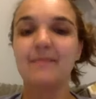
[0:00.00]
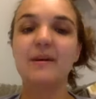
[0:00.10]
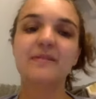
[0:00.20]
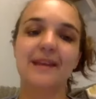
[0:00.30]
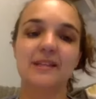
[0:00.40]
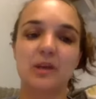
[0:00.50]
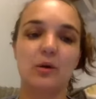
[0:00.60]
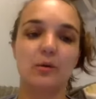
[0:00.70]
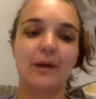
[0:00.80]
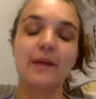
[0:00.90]
But they
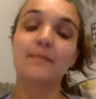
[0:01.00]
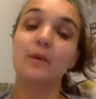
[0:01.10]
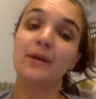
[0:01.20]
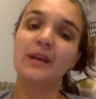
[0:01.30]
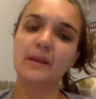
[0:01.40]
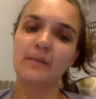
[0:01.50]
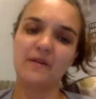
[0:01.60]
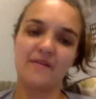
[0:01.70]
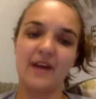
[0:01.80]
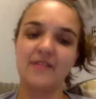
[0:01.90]
don't, right? But we can
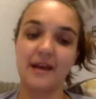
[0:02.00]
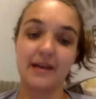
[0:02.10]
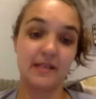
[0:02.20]
provide that